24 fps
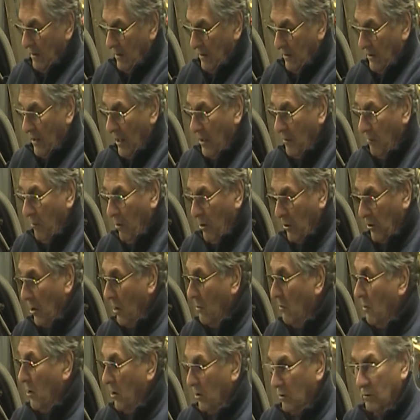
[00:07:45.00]
They won't
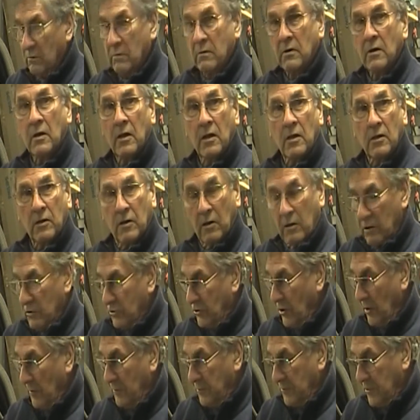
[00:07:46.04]
go on until the
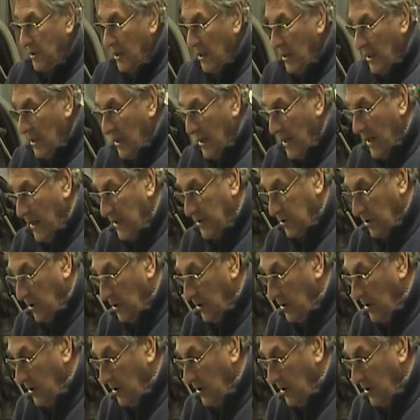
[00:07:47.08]
ship's actually